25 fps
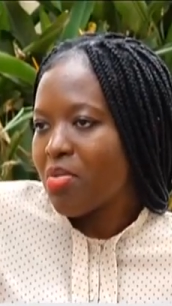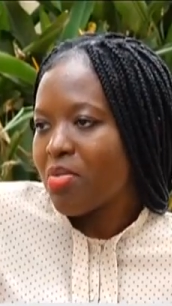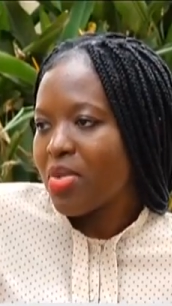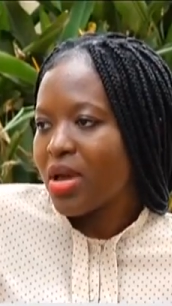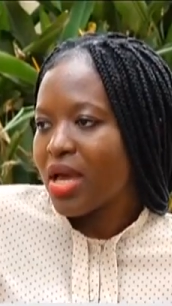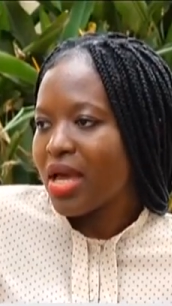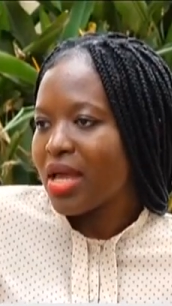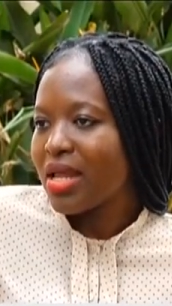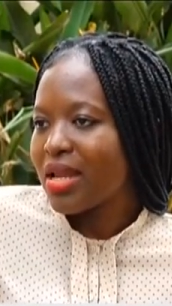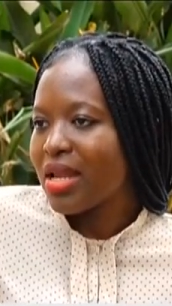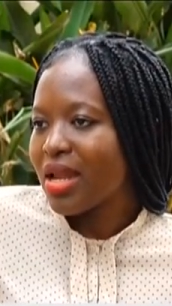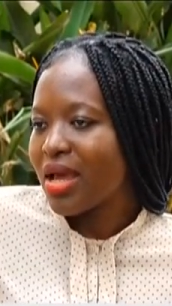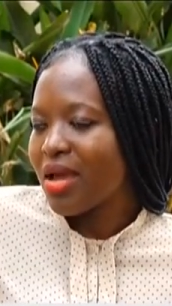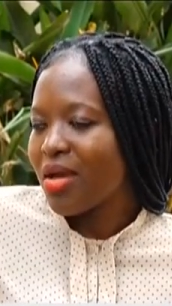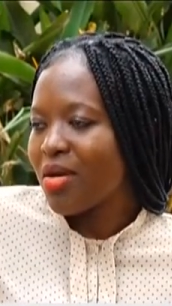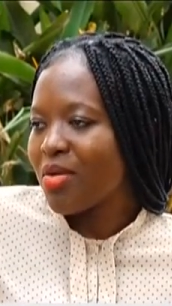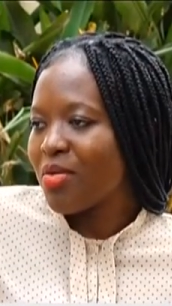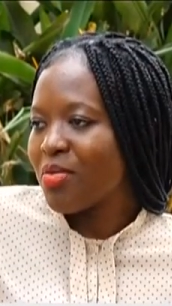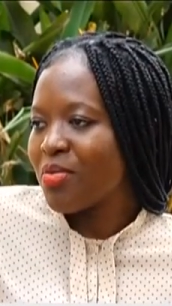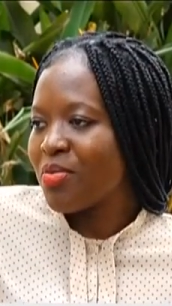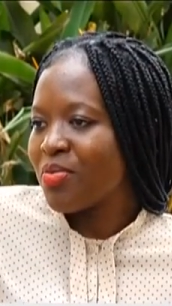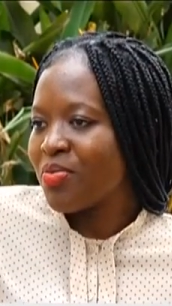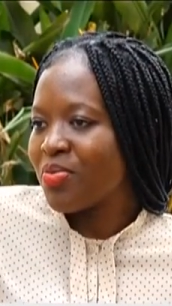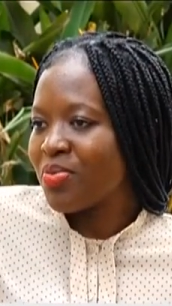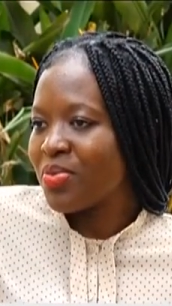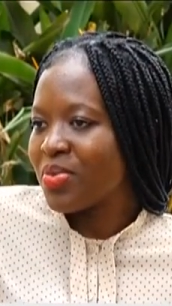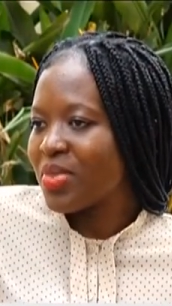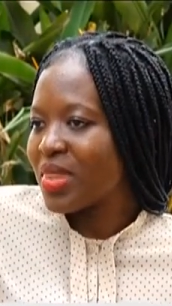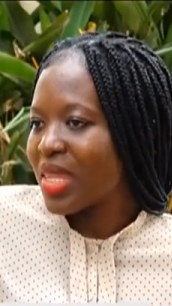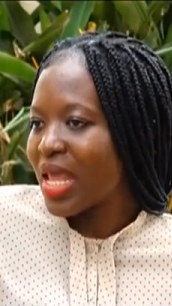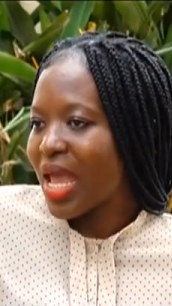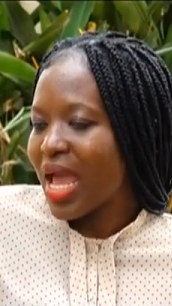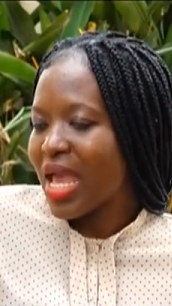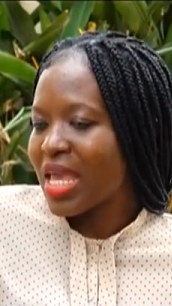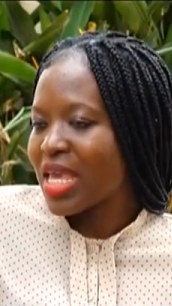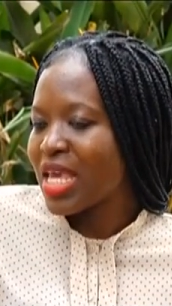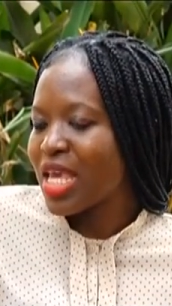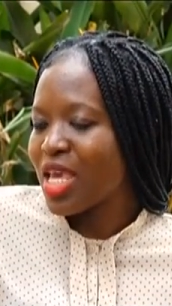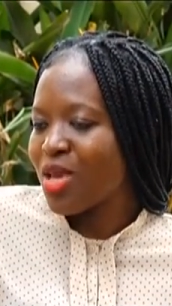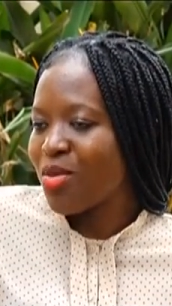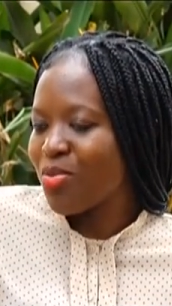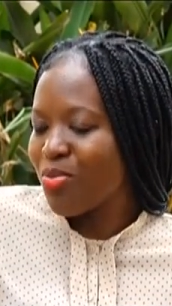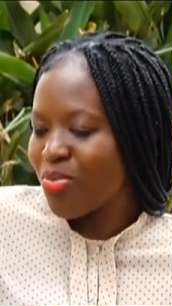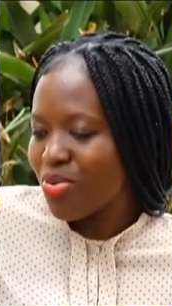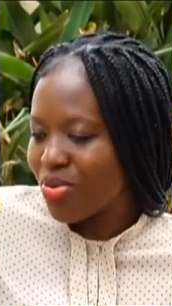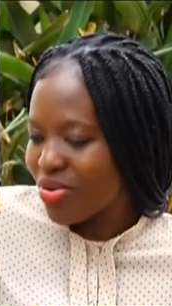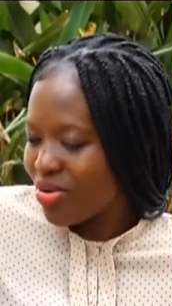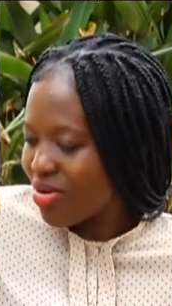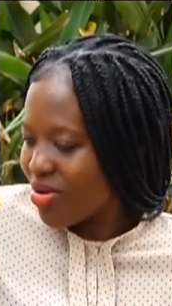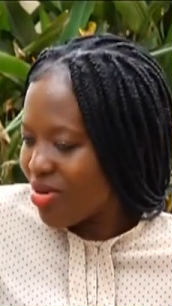But um, I keep
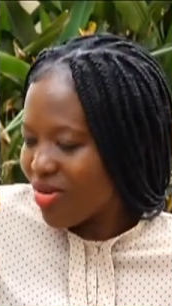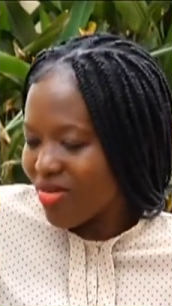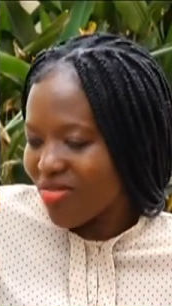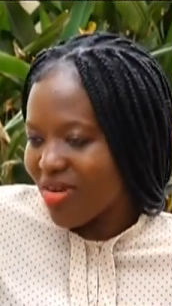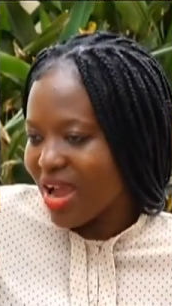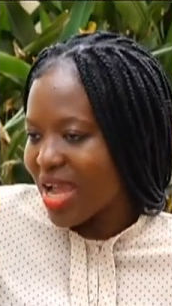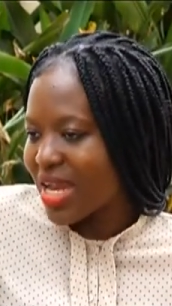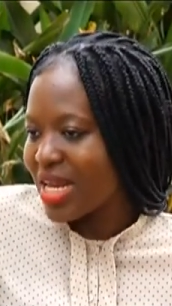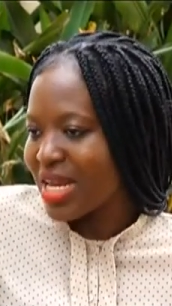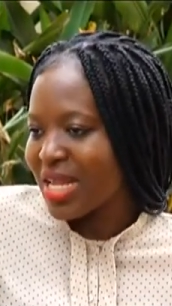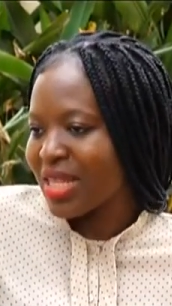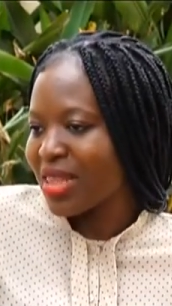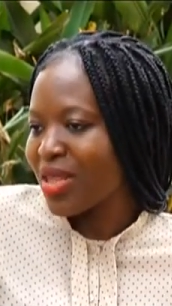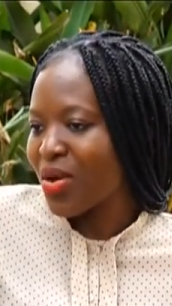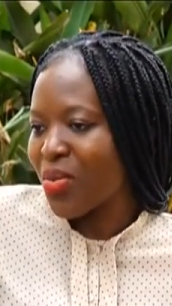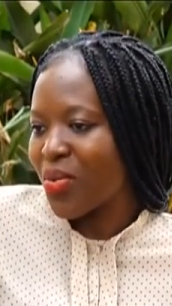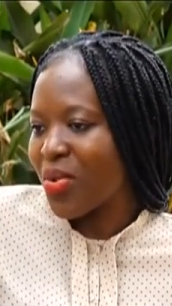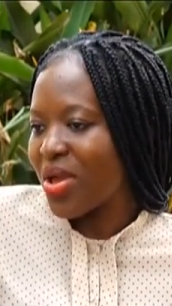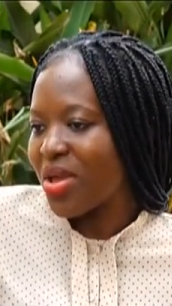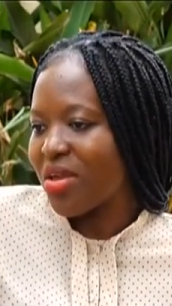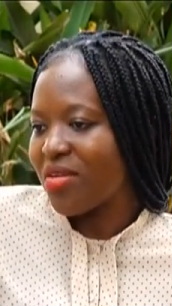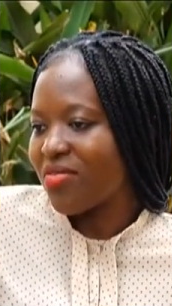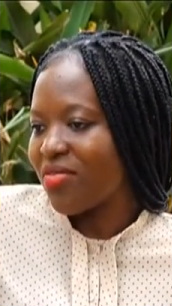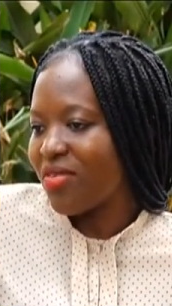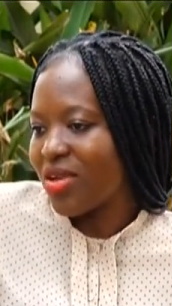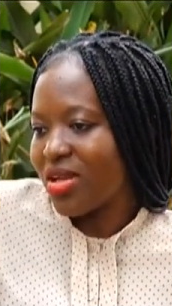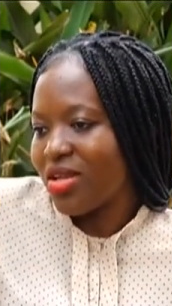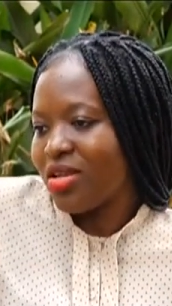riding the wave,